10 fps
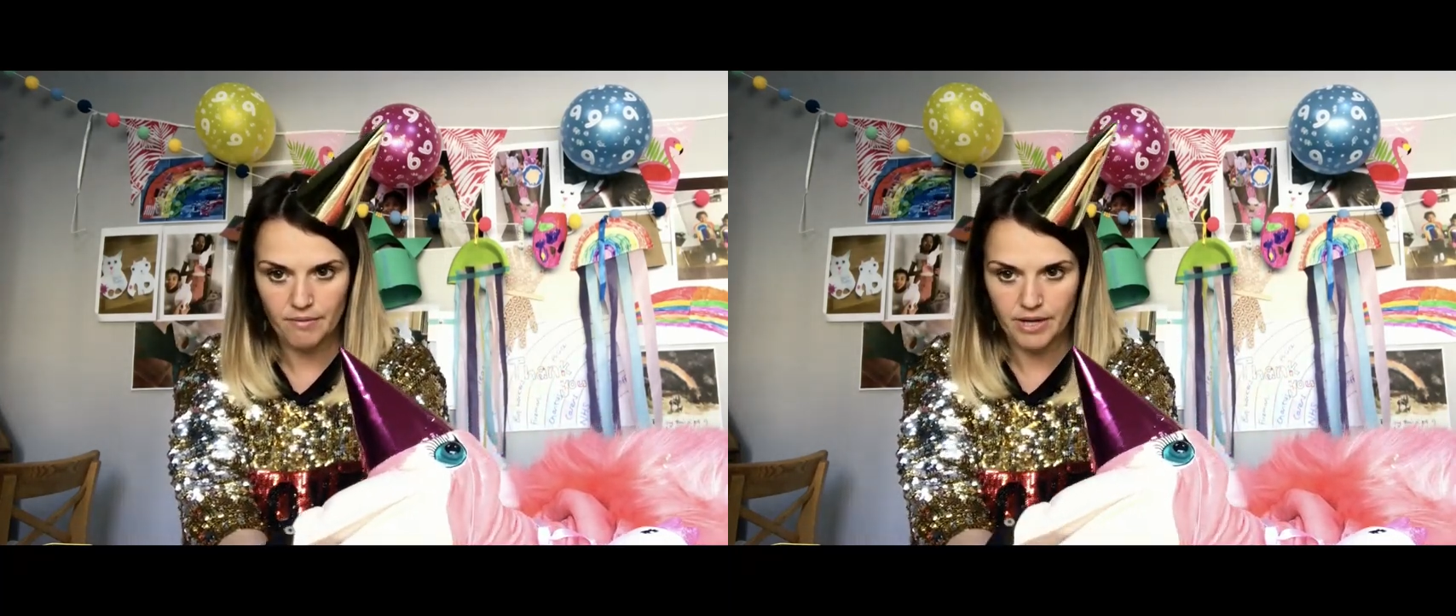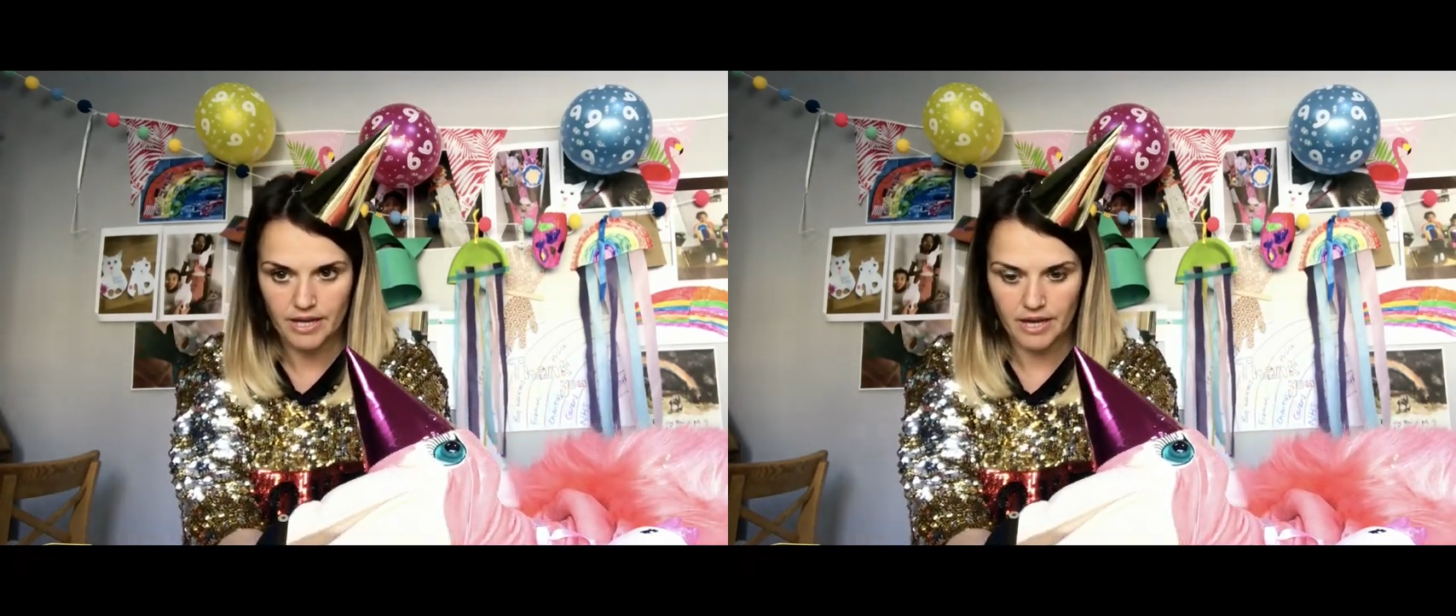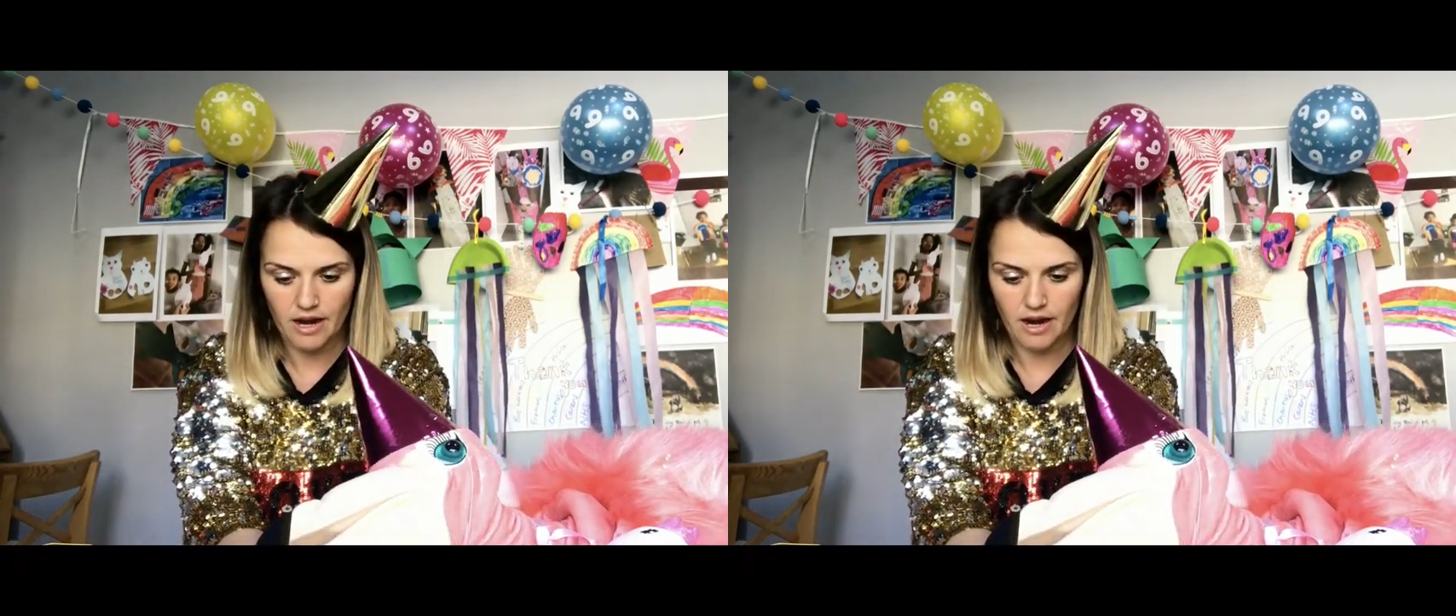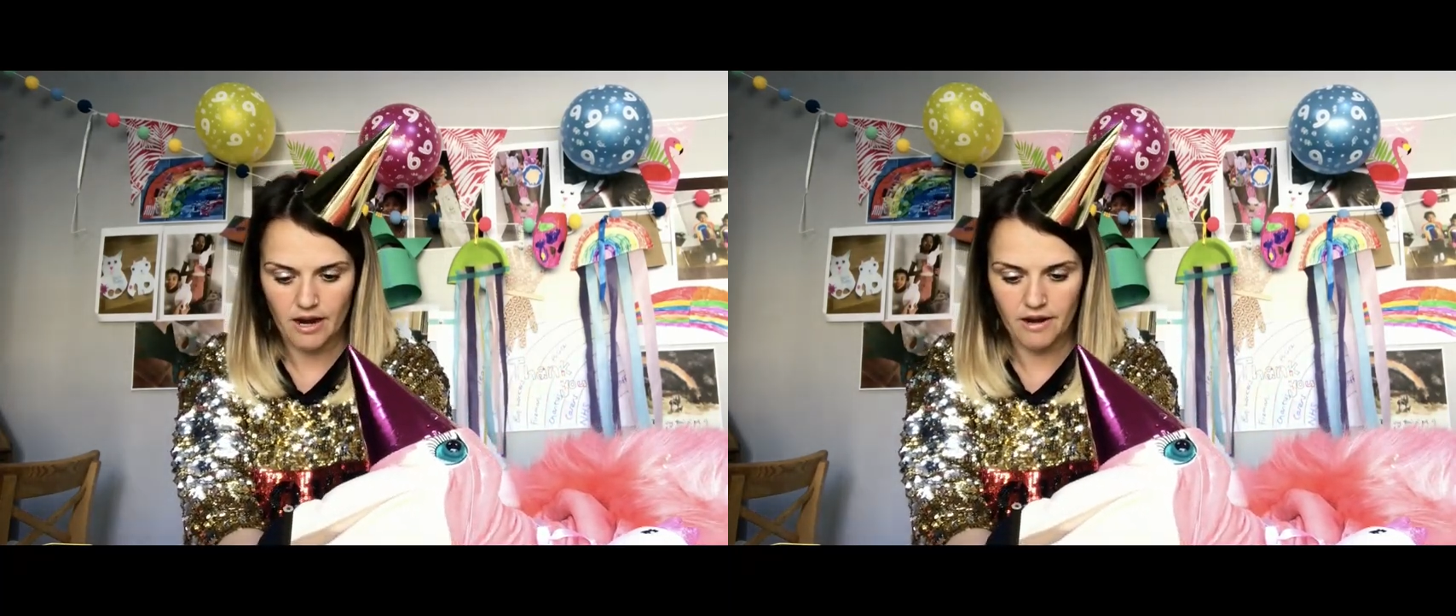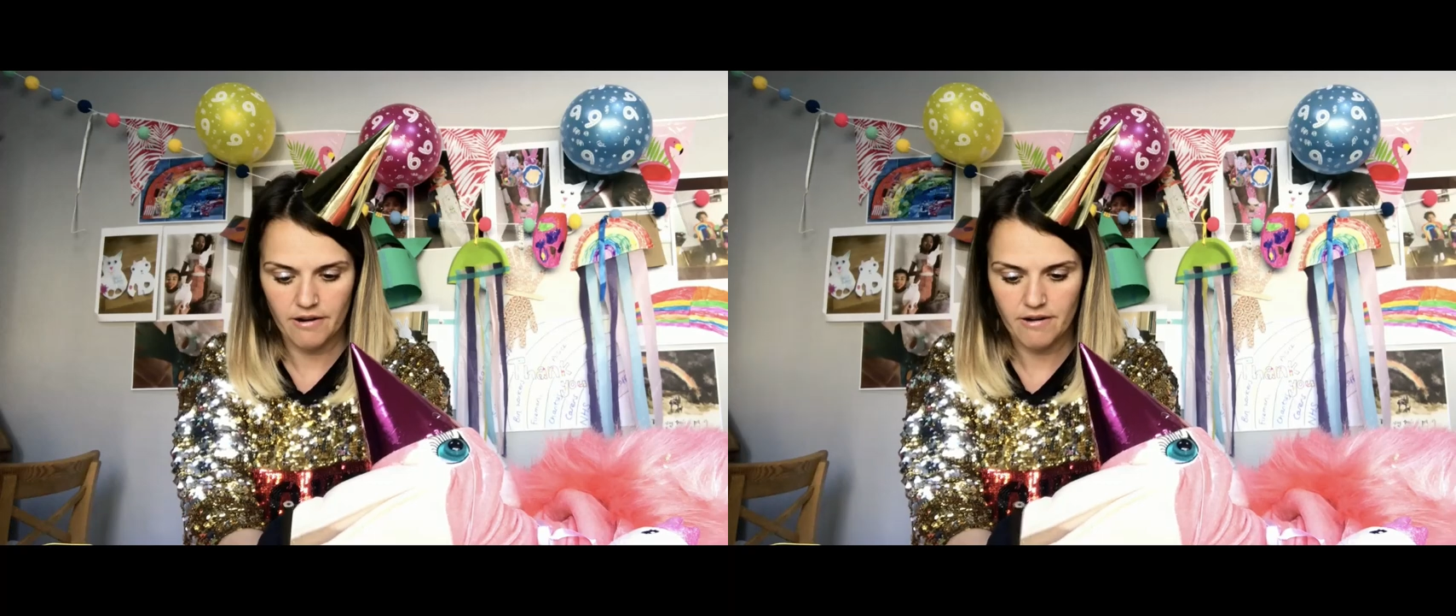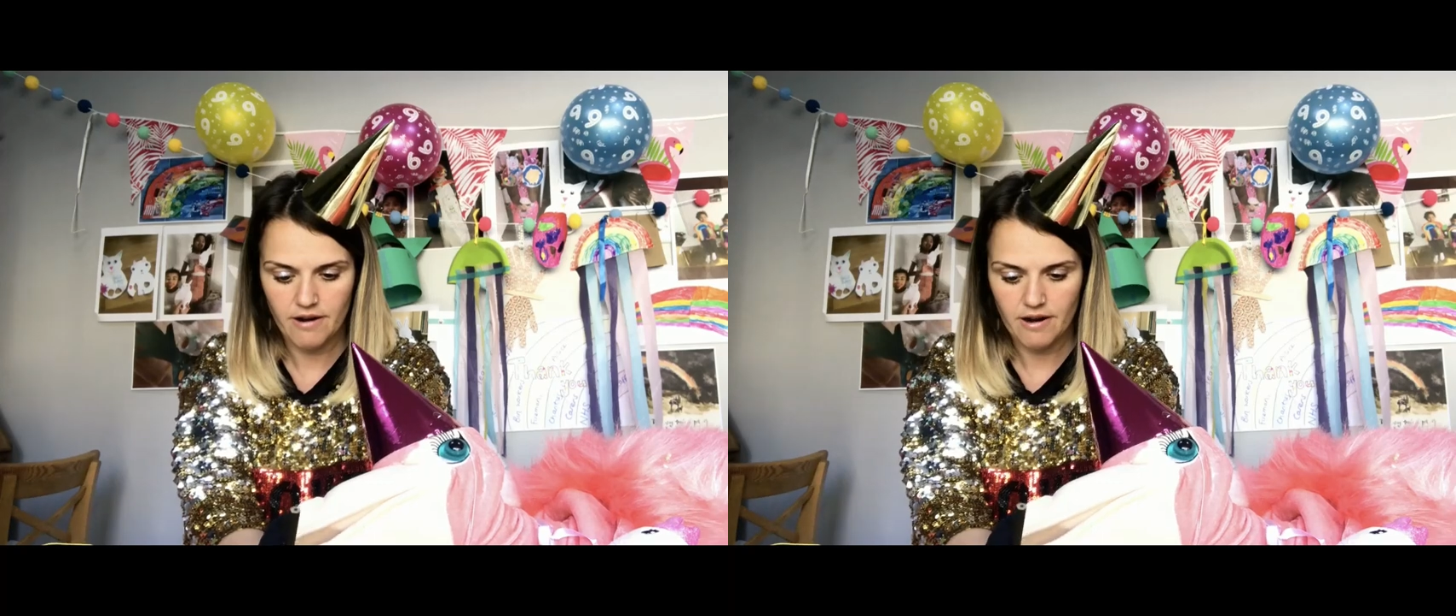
we go.